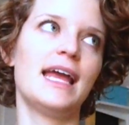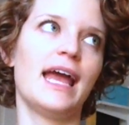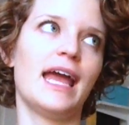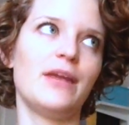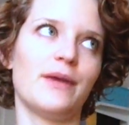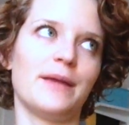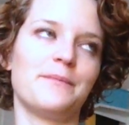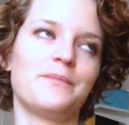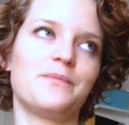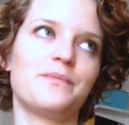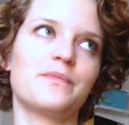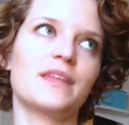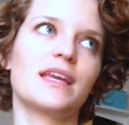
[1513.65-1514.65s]
Anyway,
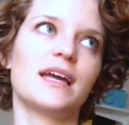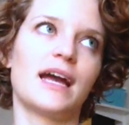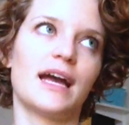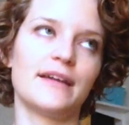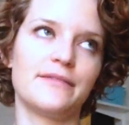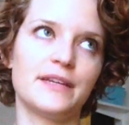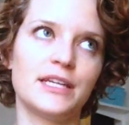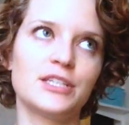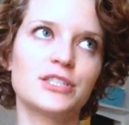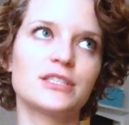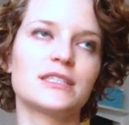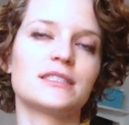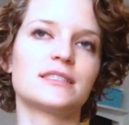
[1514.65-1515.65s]
I
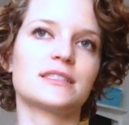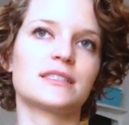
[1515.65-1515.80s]
finished